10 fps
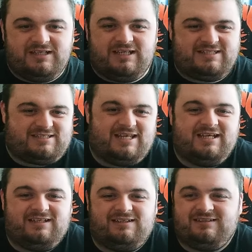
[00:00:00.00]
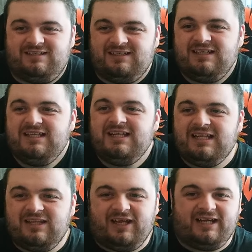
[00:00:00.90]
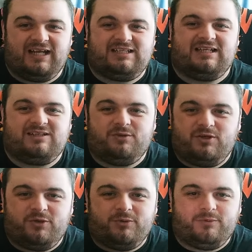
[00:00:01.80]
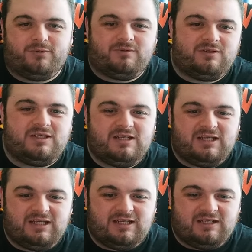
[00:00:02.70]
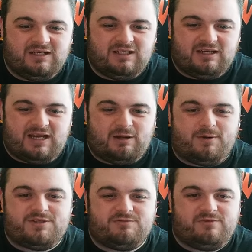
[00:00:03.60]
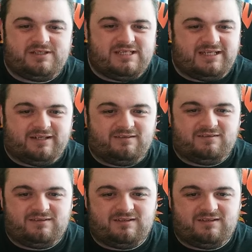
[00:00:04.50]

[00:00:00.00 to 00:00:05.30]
It's like I don't know how else to really say it.